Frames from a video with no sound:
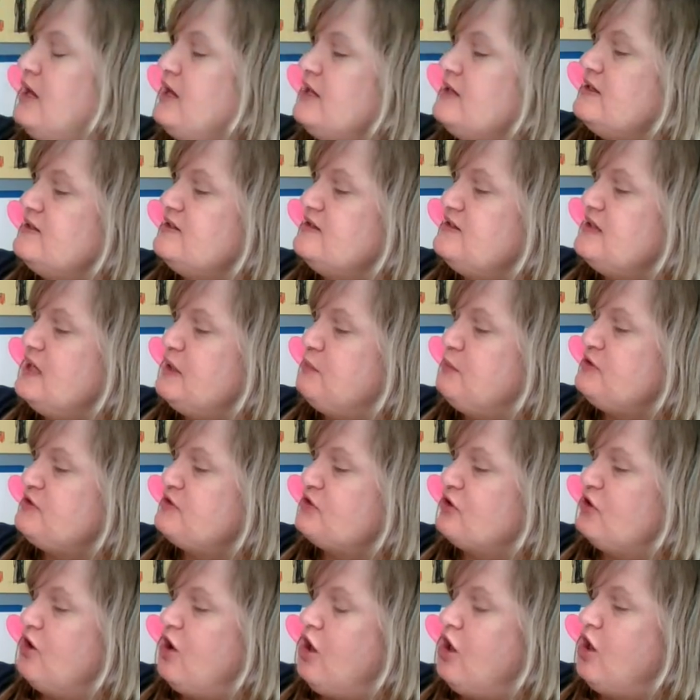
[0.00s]
Zebras
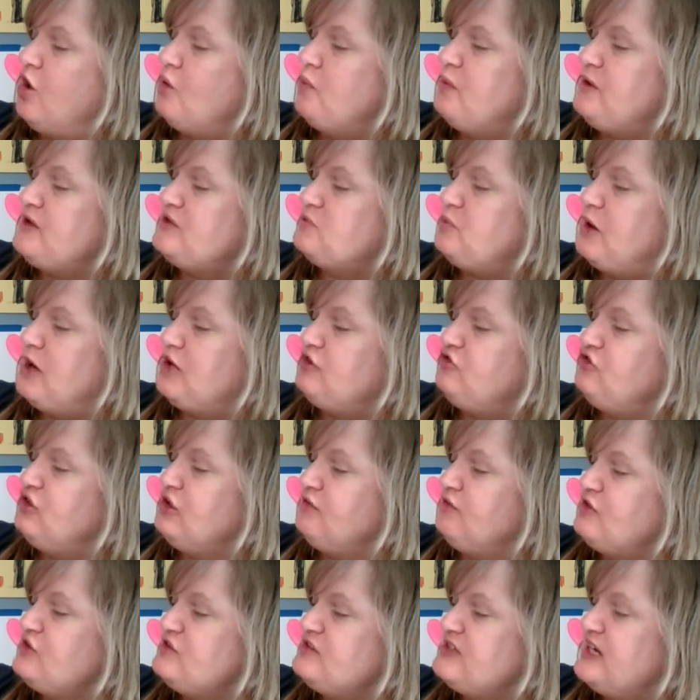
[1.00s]
are always
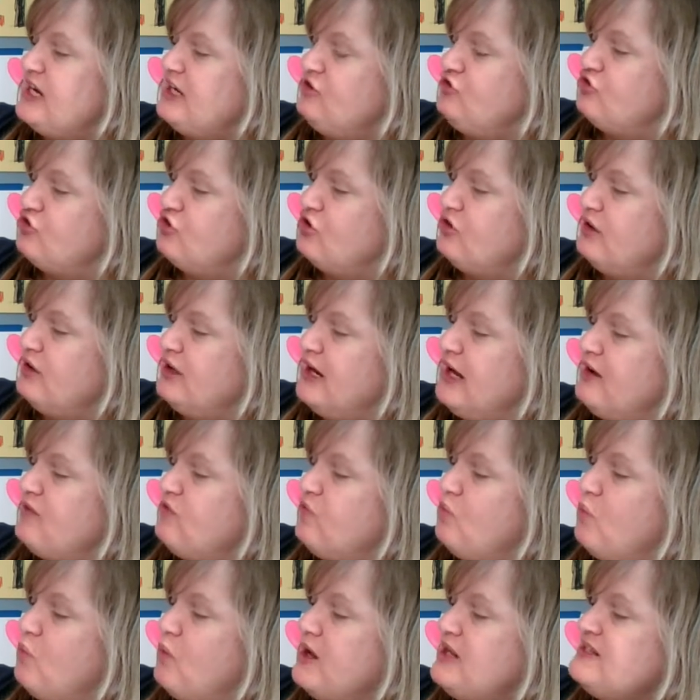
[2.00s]
watching for danger. If
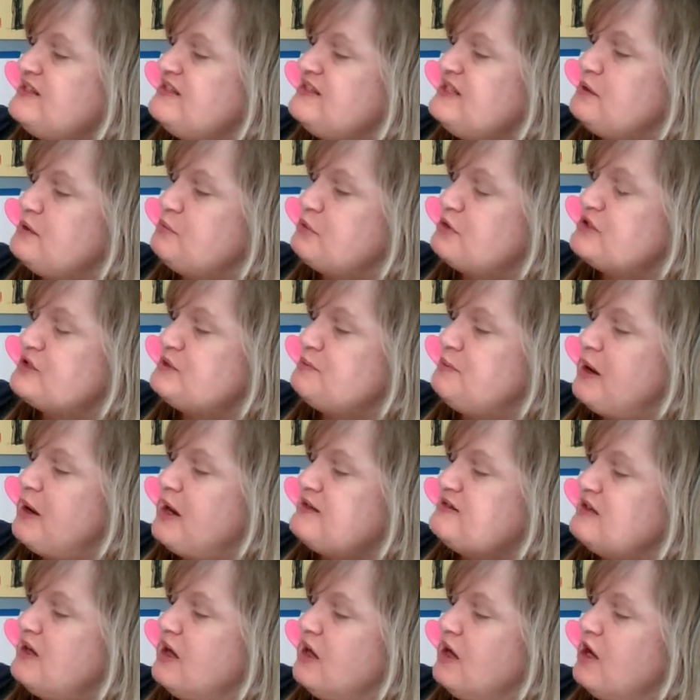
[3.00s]
one zebra
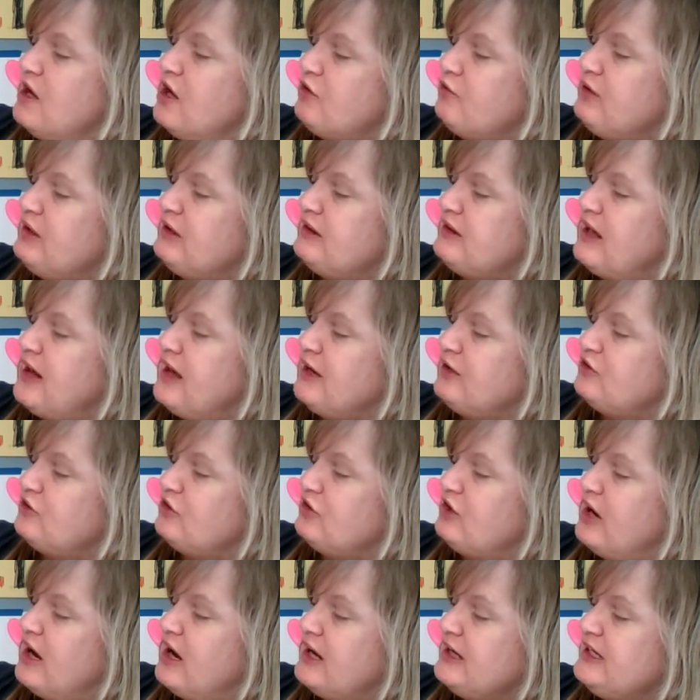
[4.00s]
spots a hungry lion or
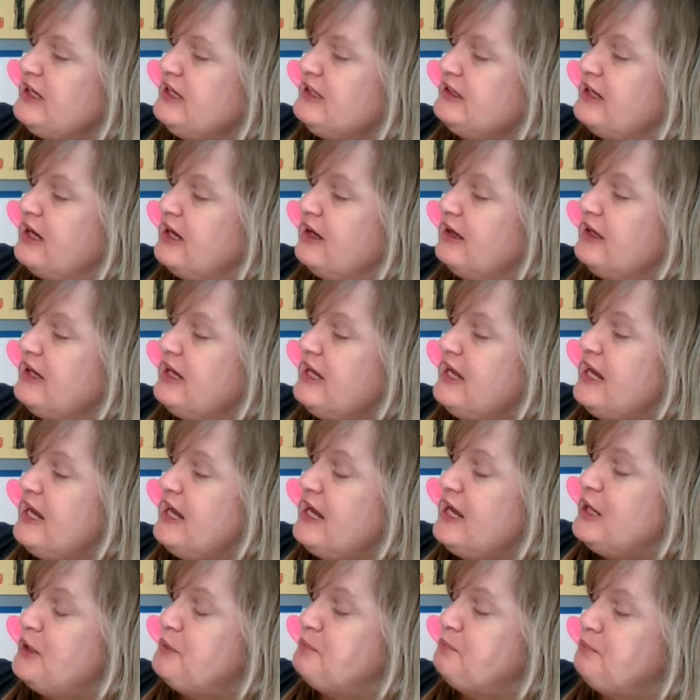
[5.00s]
hyena,
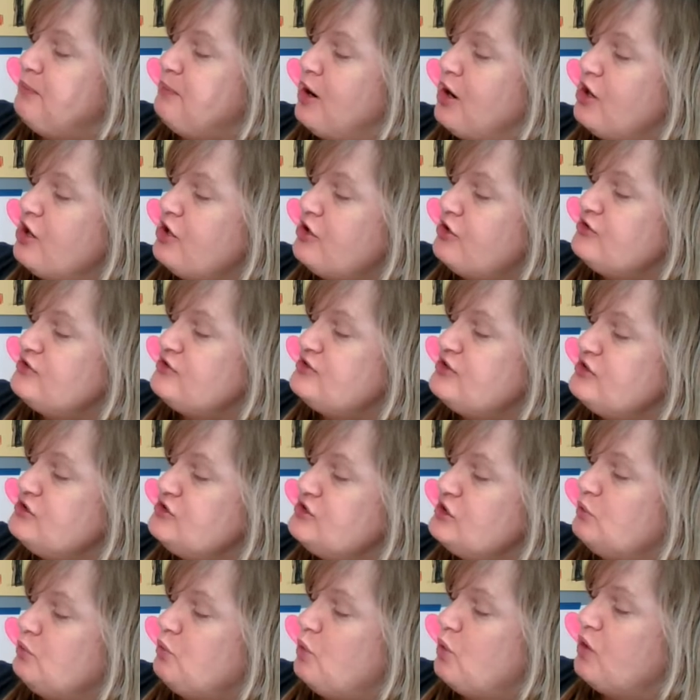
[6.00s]
it barks
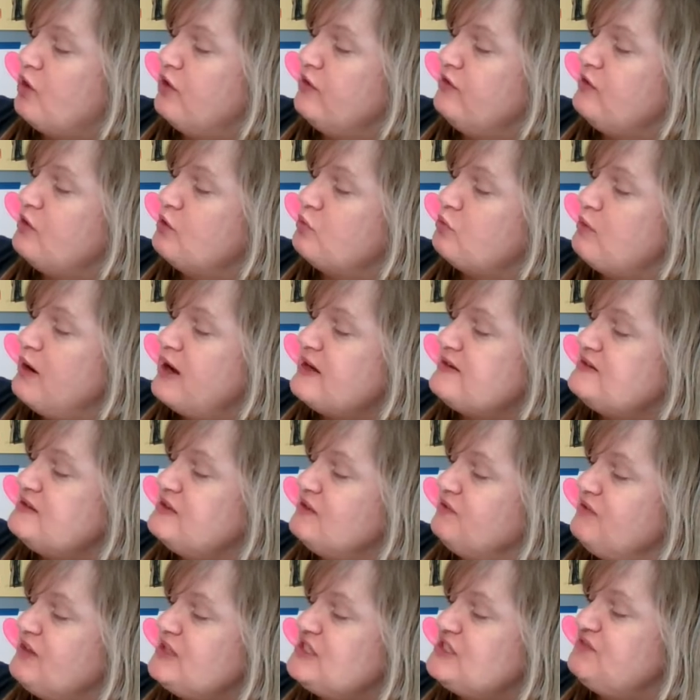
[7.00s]
to warn the rest
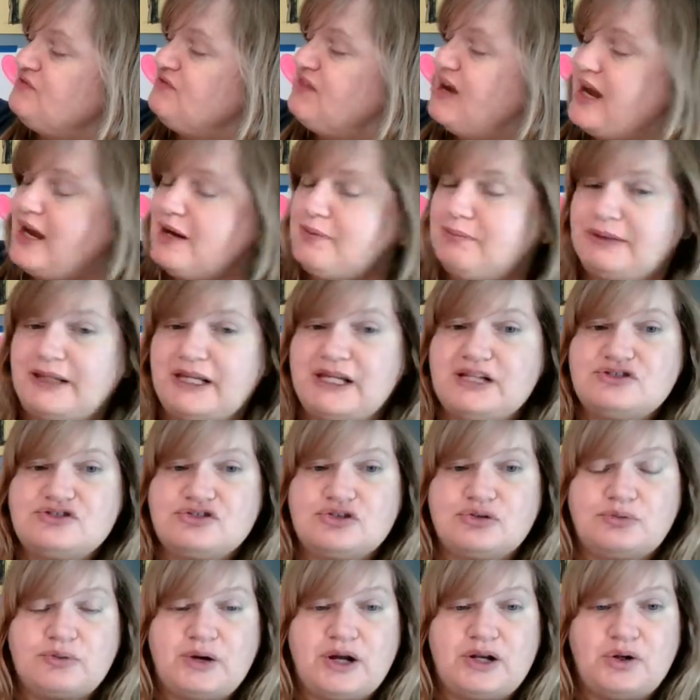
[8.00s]
of its family
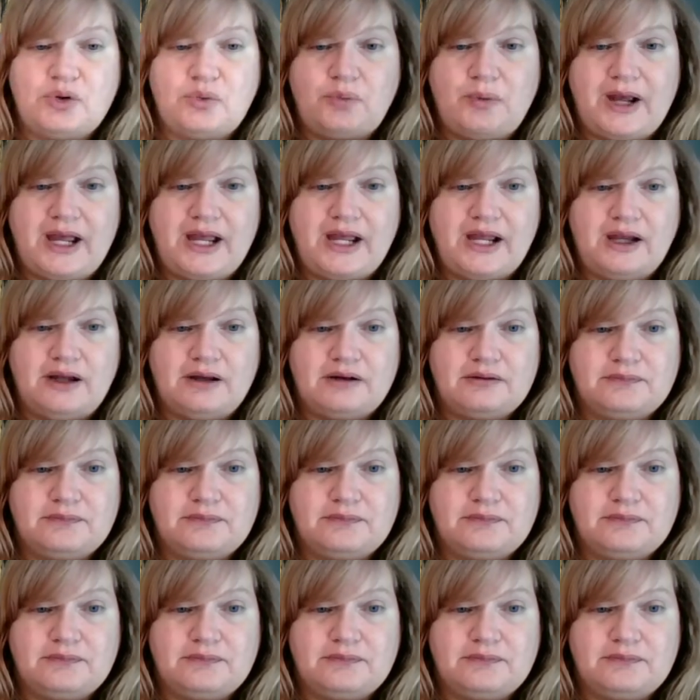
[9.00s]
to run away.